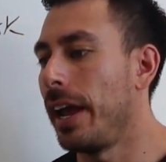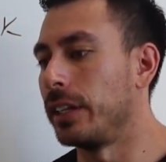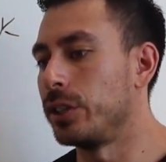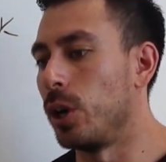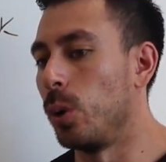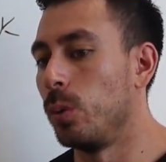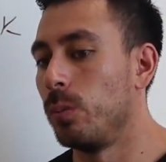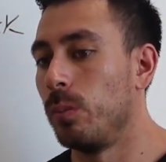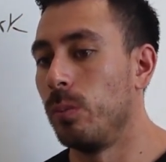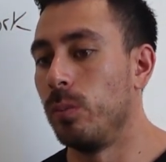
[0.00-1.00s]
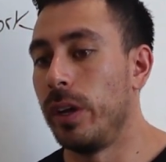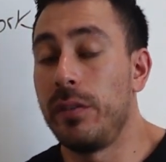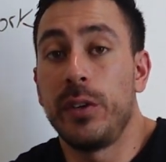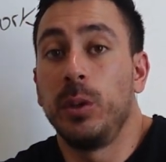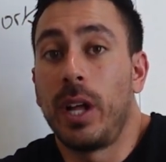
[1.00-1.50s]
And so
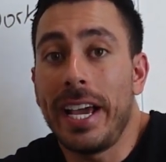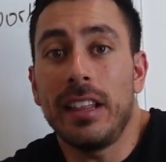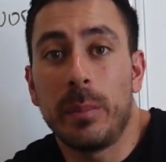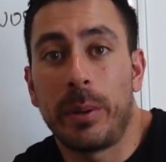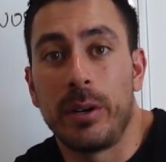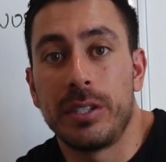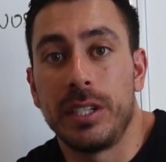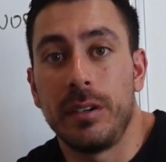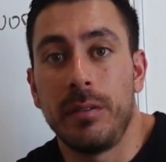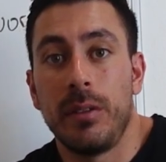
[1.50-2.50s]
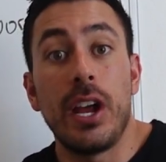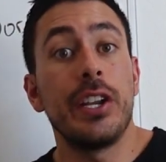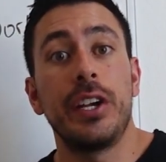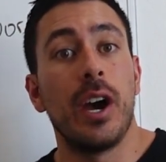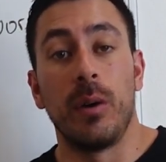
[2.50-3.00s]
if you like the person, there
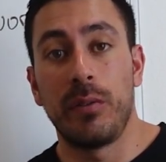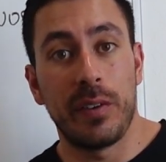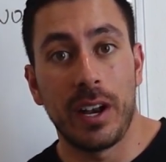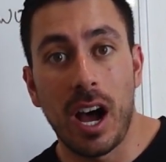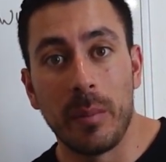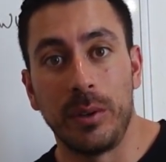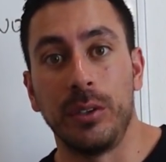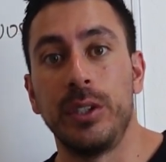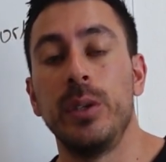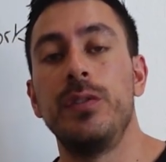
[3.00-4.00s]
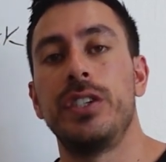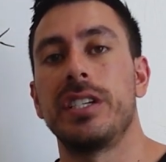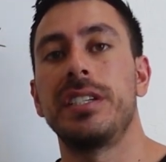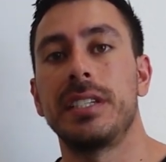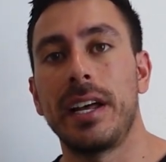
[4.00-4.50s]
you go, phenomenal. You've
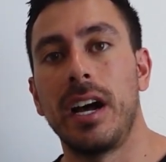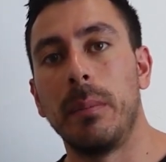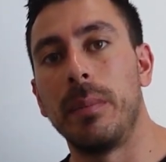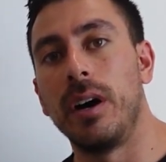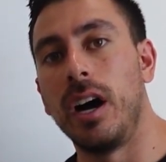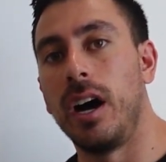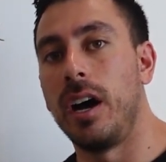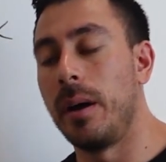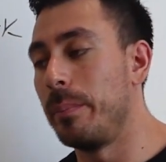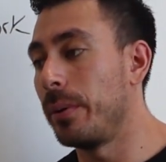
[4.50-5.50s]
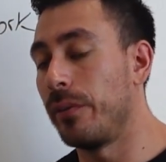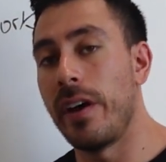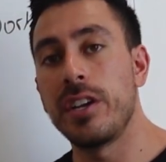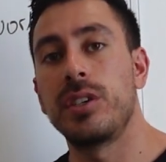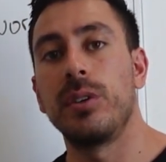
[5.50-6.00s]
just set up a
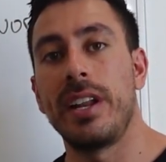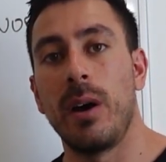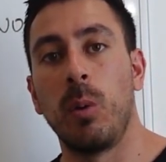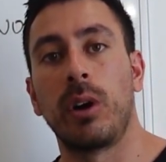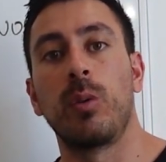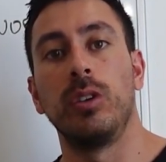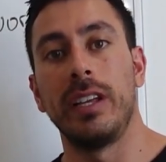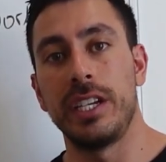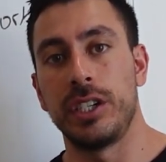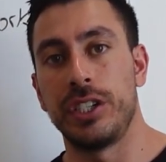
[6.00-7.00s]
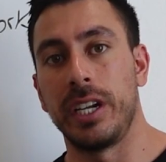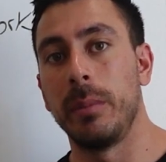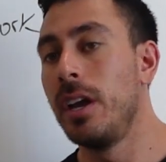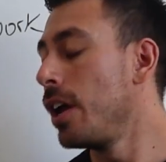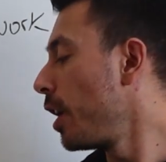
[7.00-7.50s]
professional network relationship.
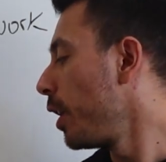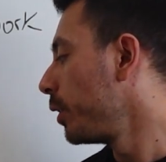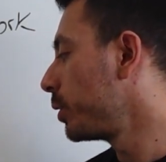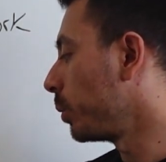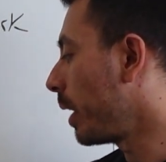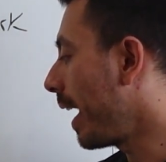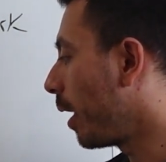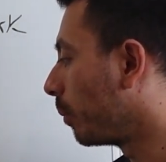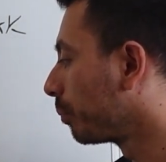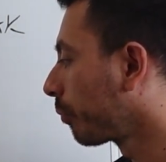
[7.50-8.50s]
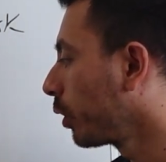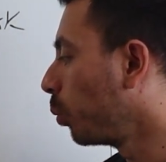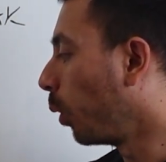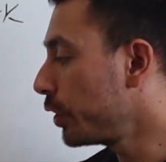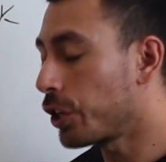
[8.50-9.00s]
So now
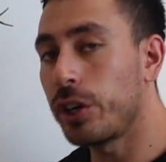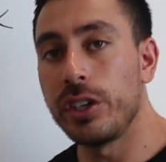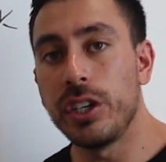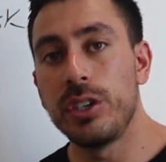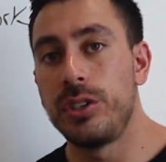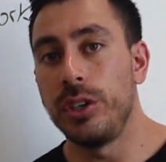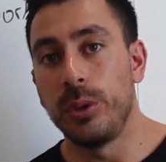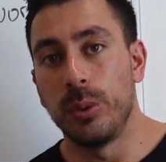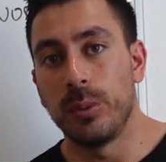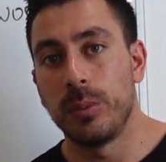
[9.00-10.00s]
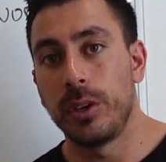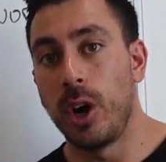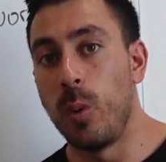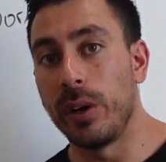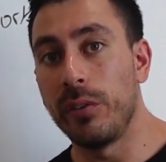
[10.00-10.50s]
what you're gonna do
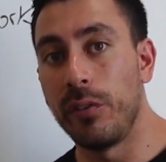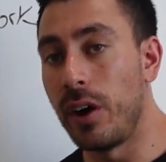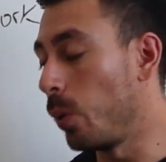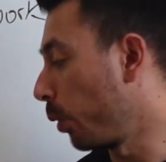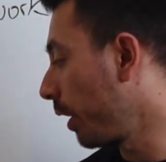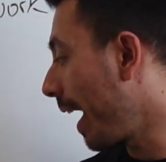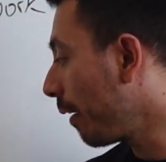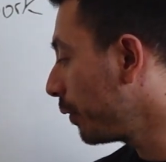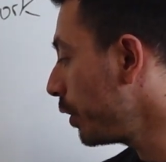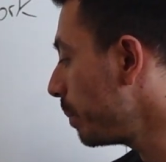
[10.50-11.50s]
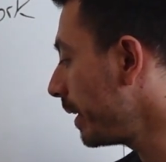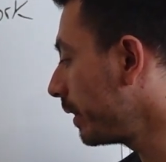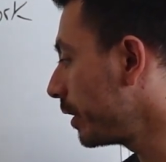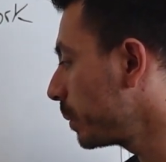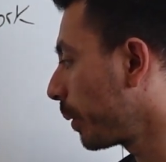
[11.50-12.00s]
going forward, after you
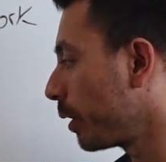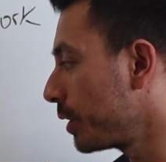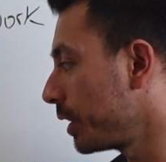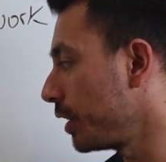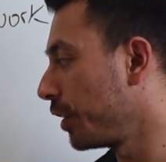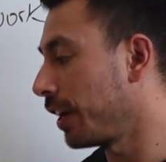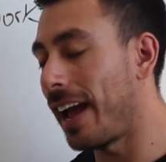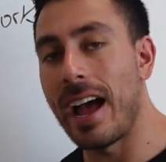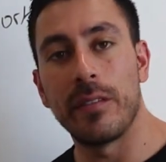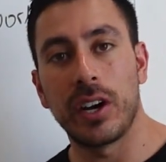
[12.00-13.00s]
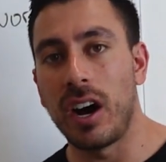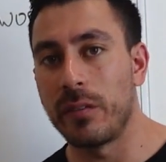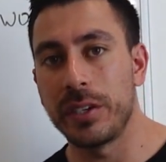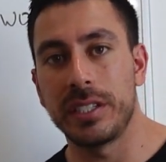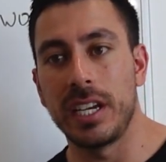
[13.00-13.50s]
meet this person, you're gonna have a
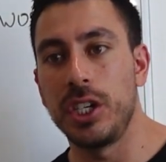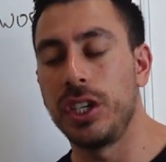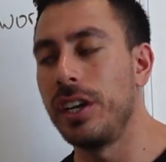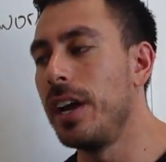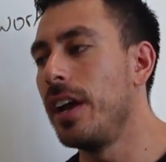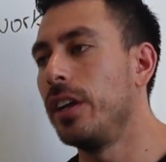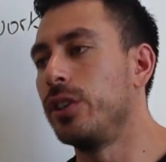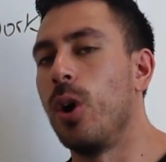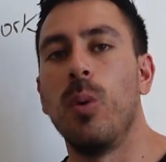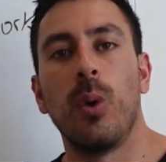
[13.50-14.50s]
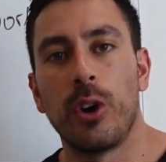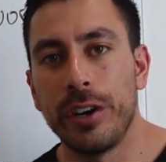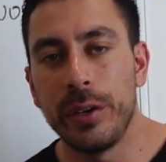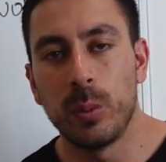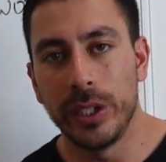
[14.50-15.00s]
conversation. Don't
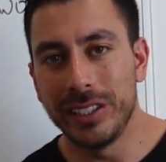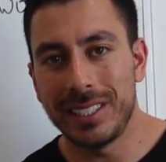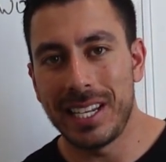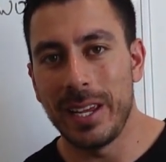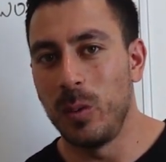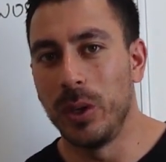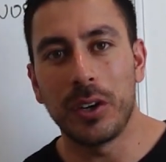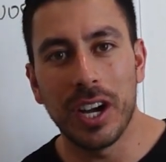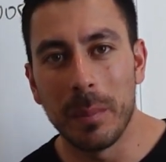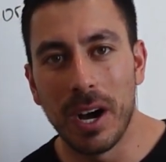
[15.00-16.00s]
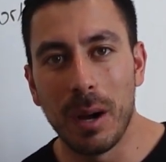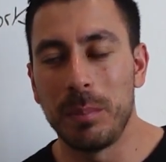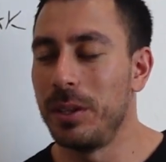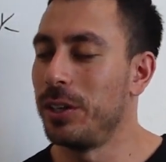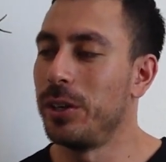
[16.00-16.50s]
worry, real estate will come
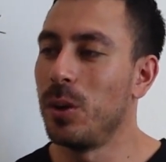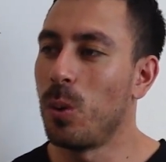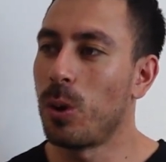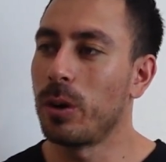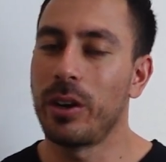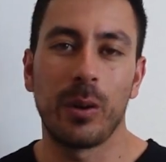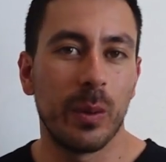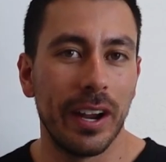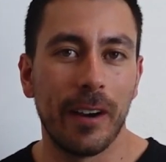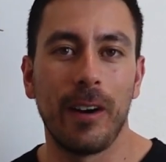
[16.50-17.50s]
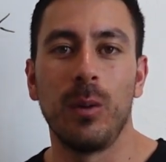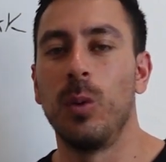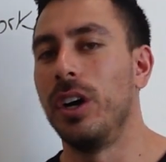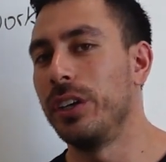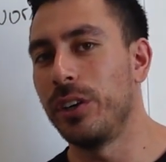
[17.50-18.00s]
up, your career,
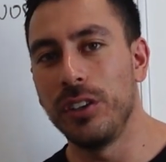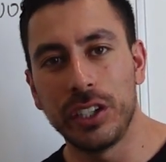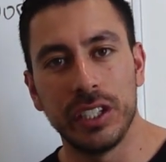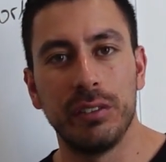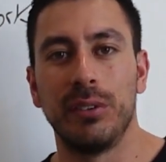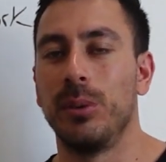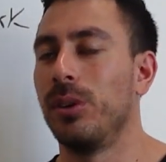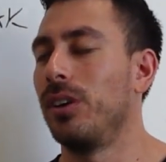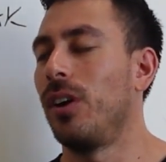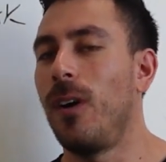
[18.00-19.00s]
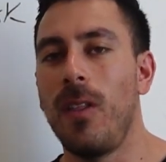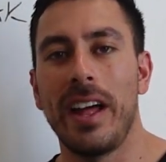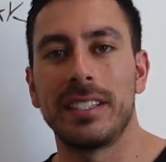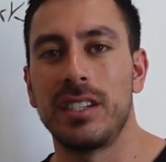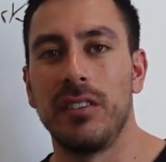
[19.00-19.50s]
what you're looking for, all
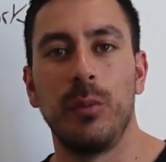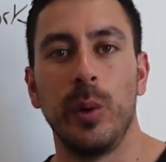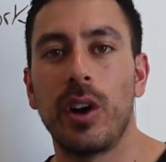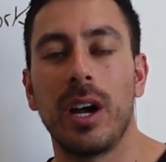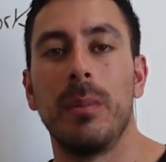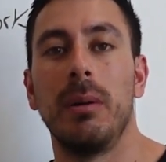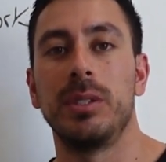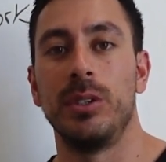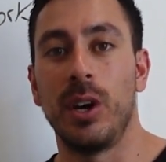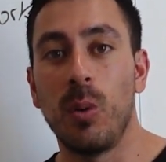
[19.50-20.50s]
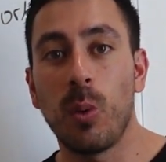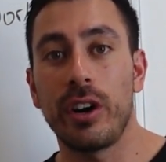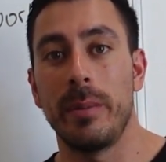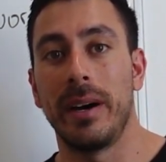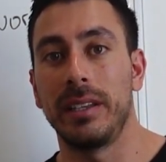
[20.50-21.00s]
that stuff will come up, so don't
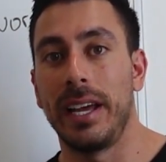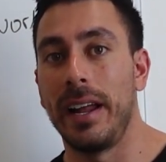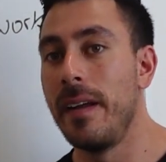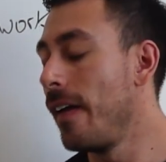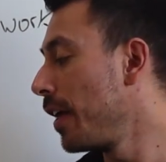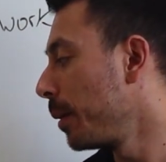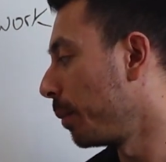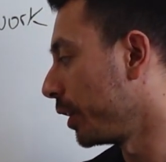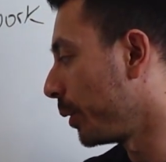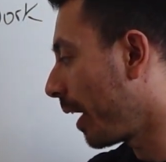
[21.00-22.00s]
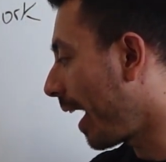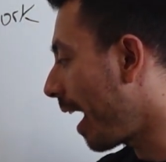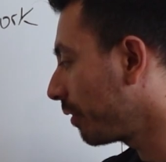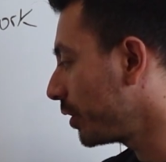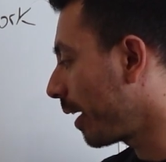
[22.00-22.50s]
worry about that. But you
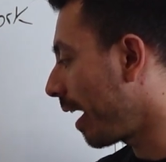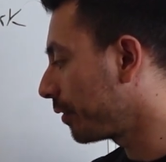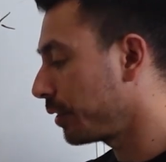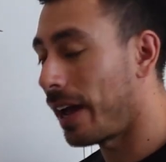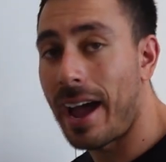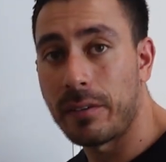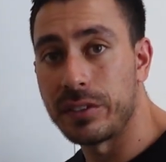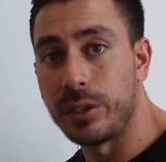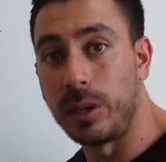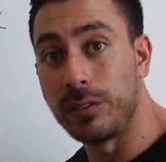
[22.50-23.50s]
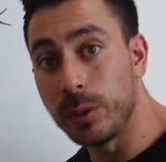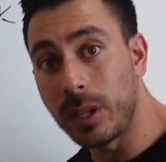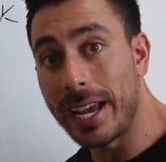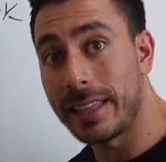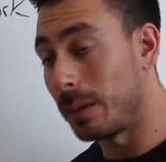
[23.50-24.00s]
have to, if you
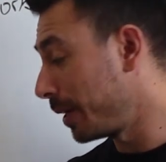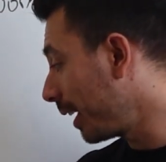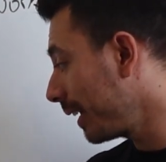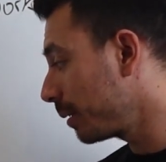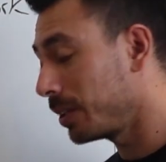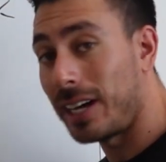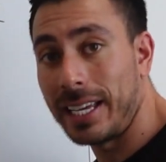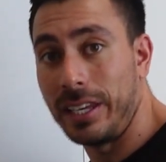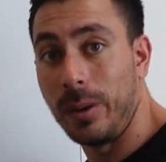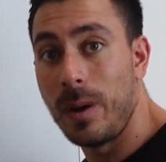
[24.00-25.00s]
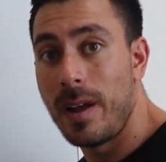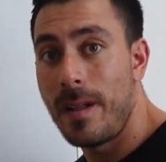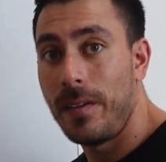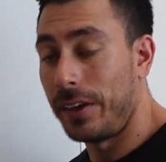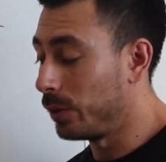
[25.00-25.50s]
like them, you gotta get them to like you.
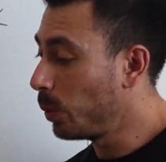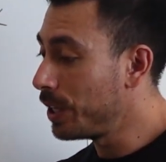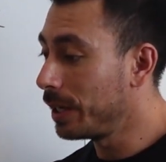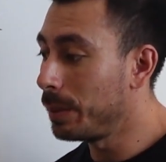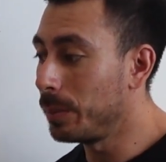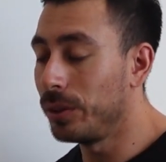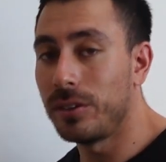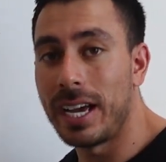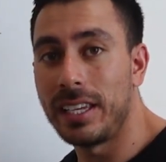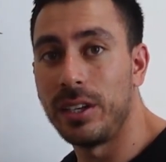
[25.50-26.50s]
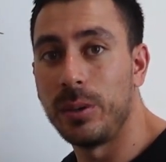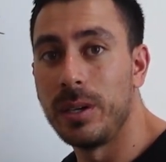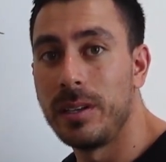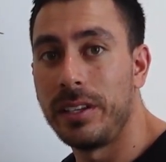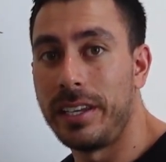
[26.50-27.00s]
And the way you get people to like you
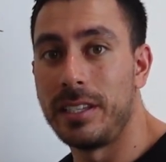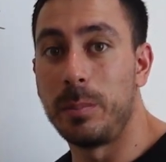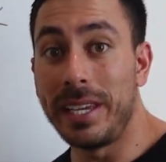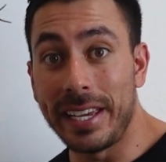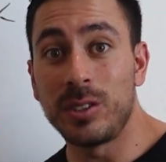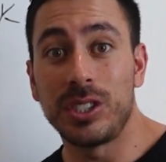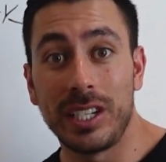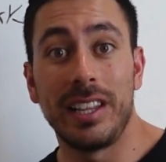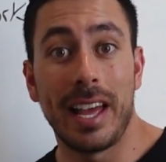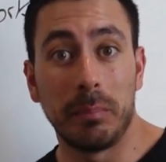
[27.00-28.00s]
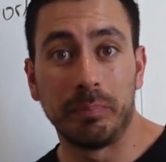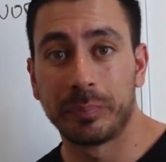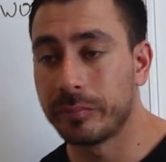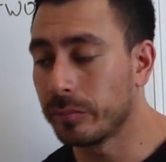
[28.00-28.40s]
is be interested in them.